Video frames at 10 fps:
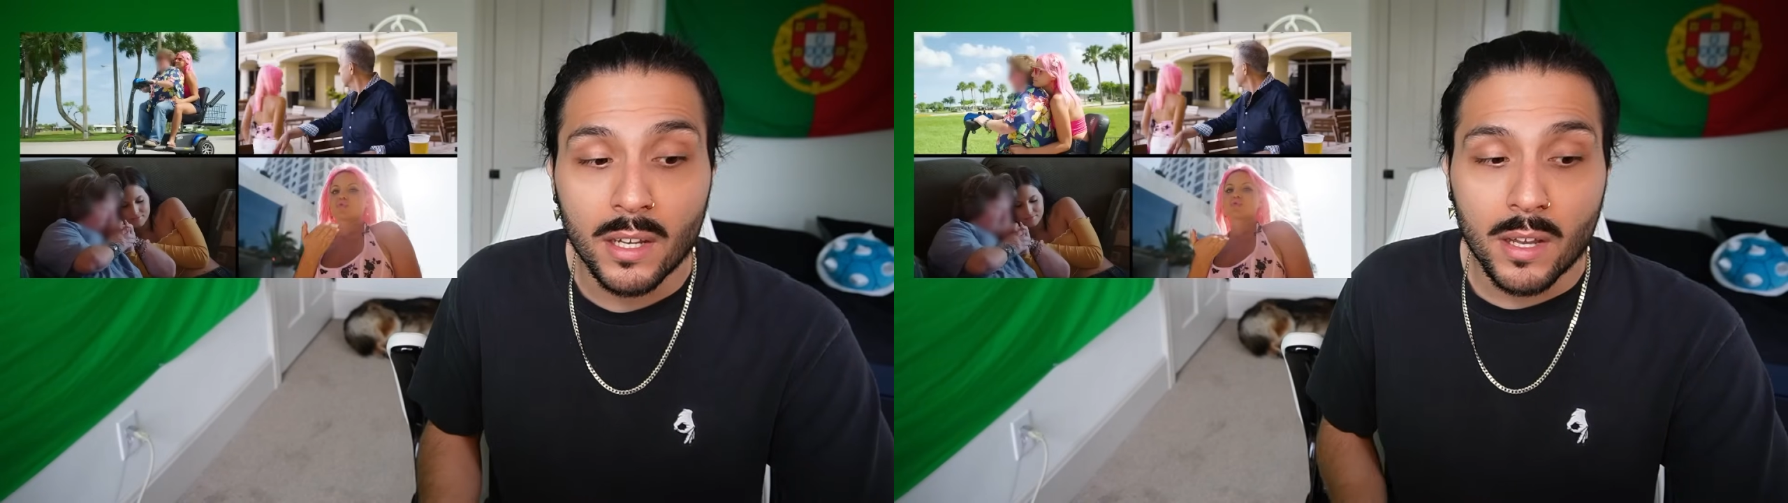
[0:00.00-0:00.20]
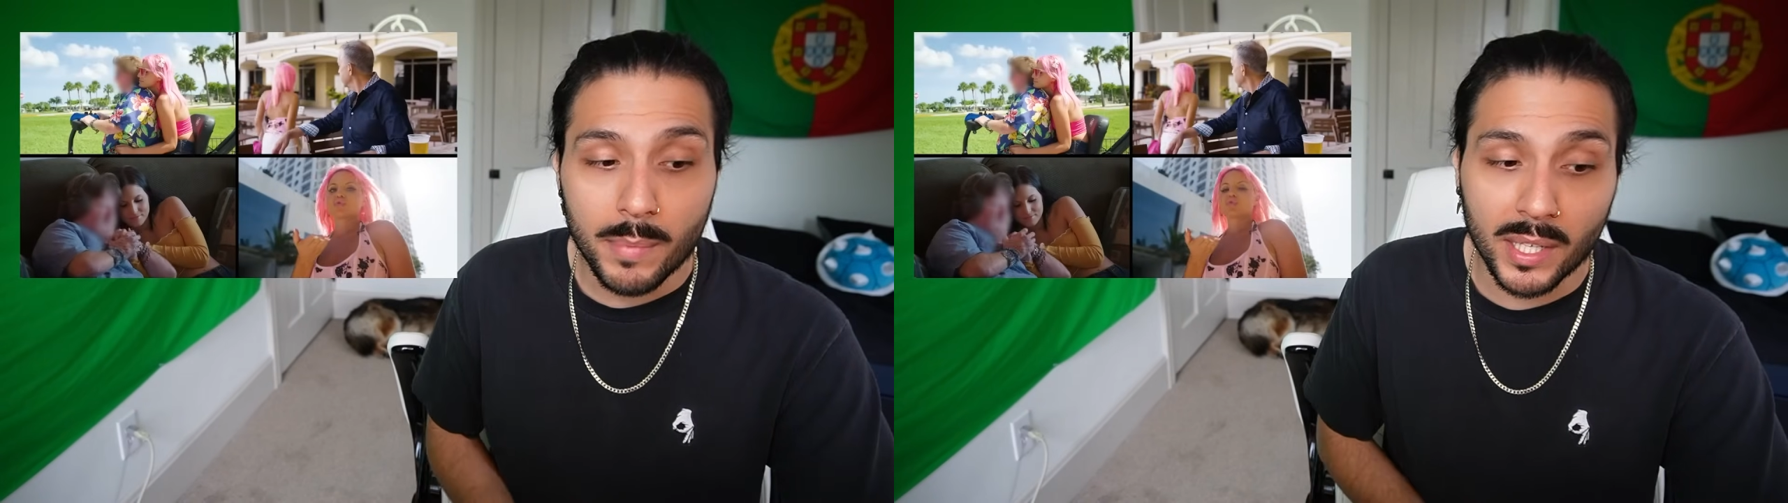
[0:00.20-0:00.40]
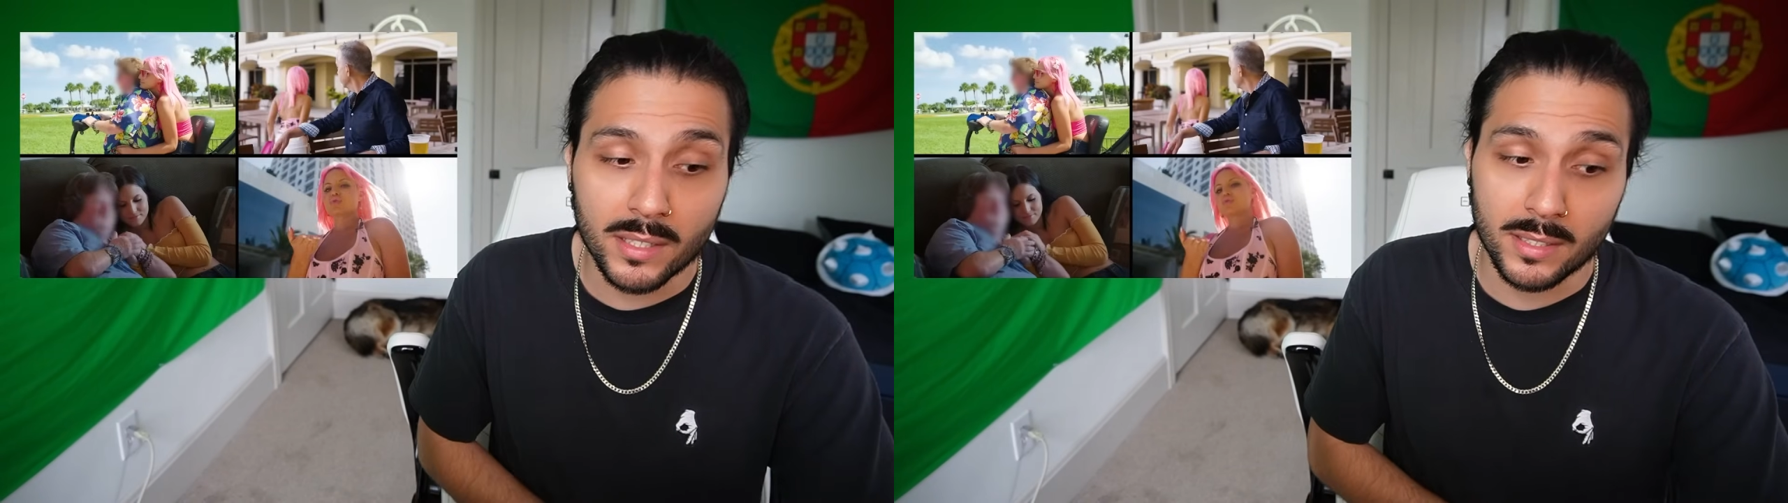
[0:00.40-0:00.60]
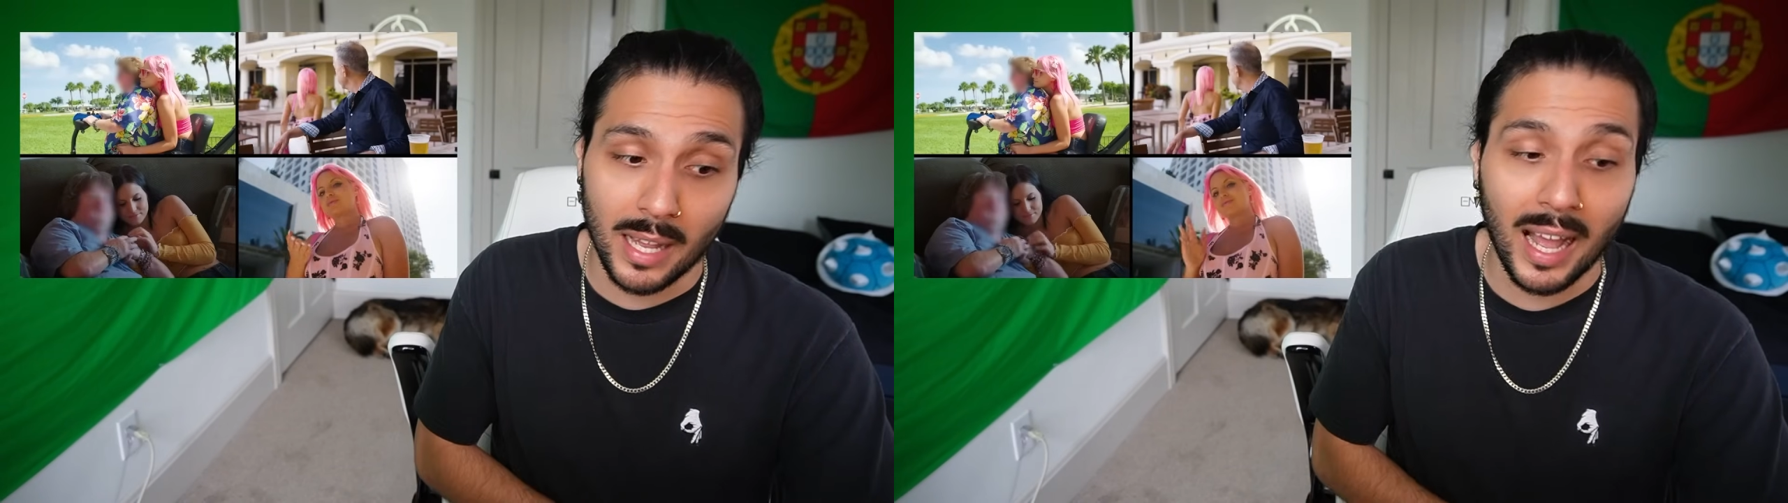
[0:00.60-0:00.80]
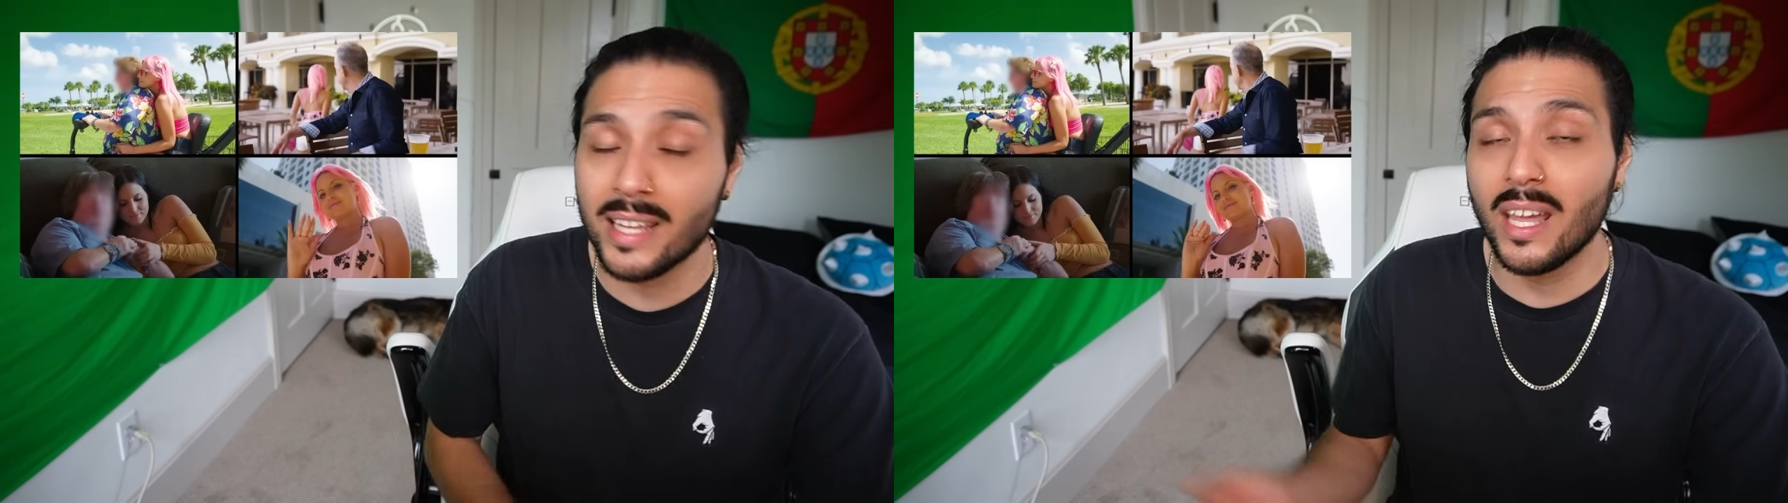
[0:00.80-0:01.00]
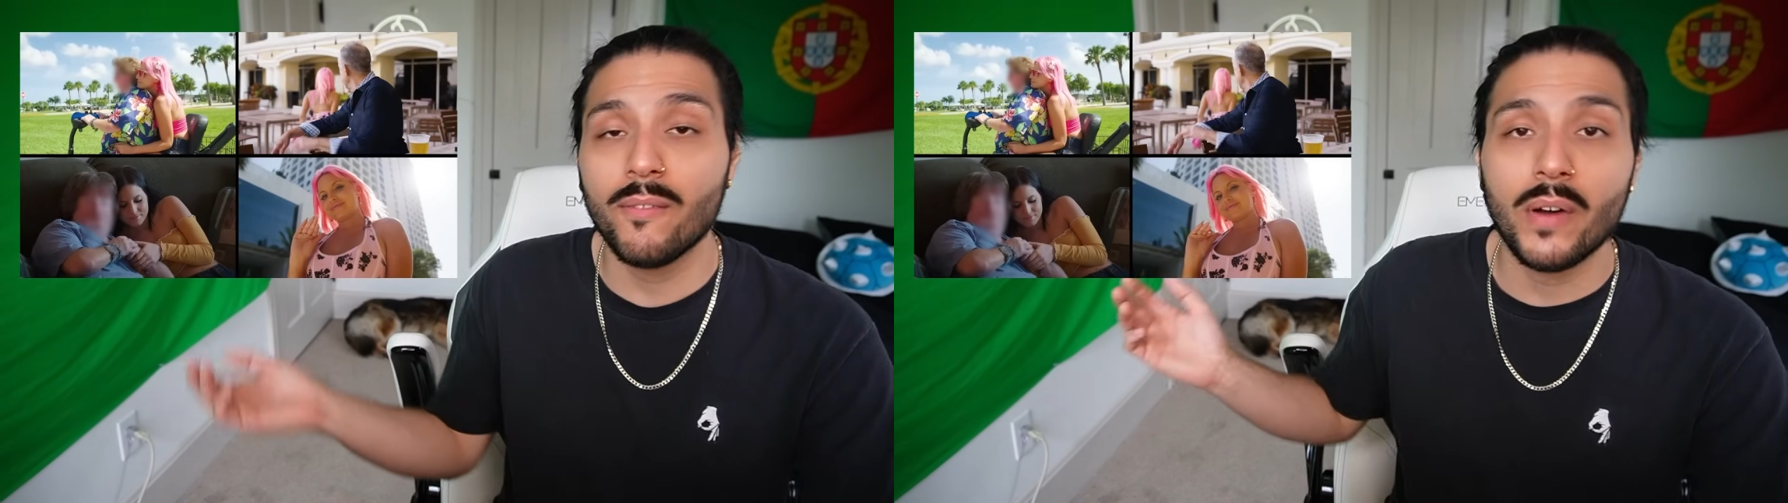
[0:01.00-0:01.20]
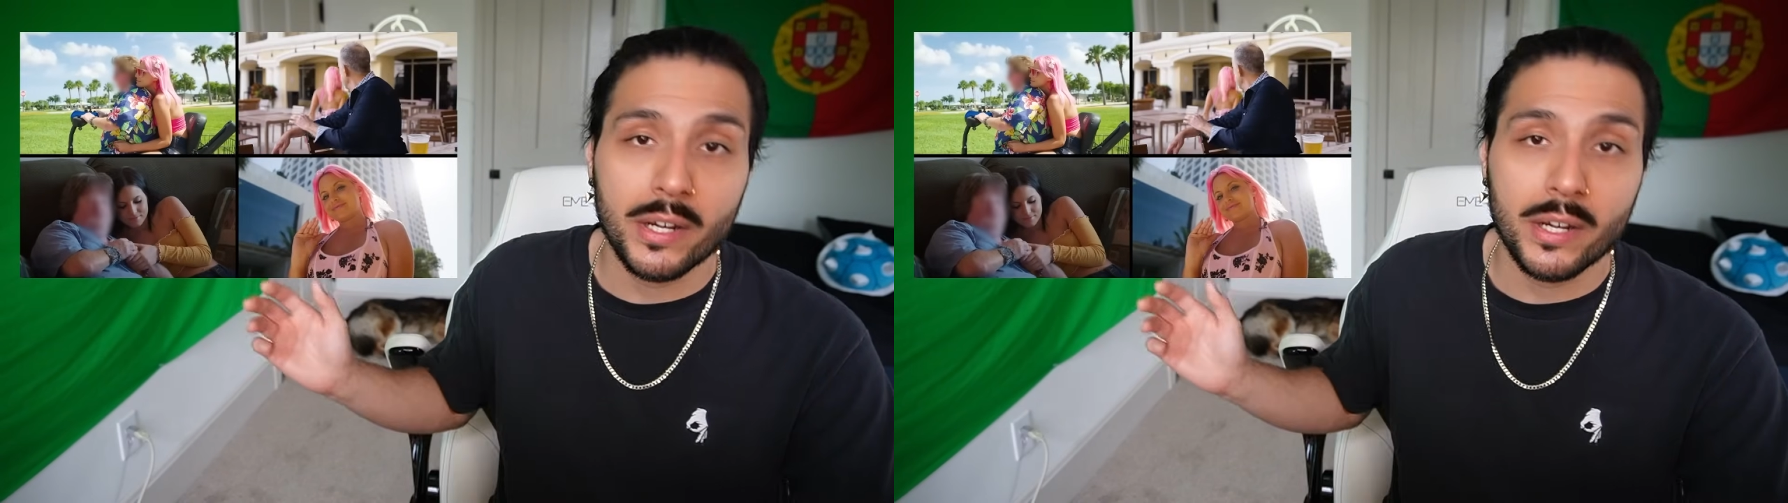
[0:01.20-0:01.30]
because I can't find